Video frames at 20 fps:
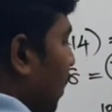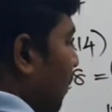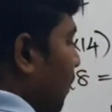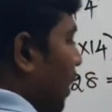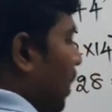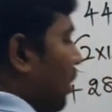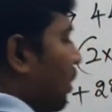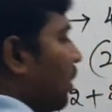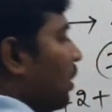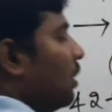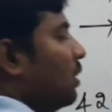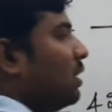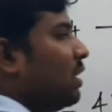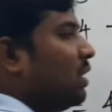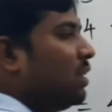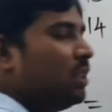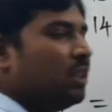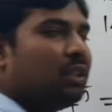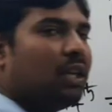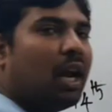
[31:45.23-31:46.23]
But
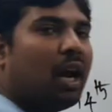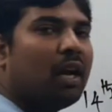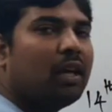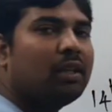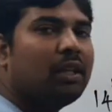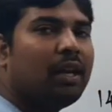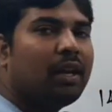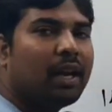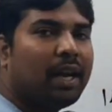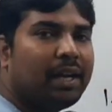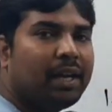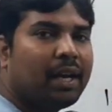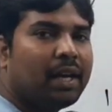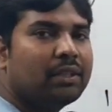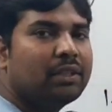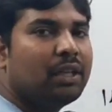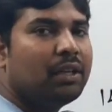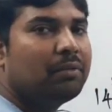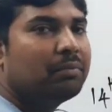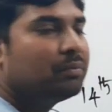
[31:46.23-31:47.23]
this is not the right
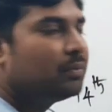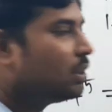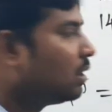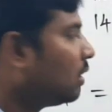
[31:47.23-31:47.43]
answer.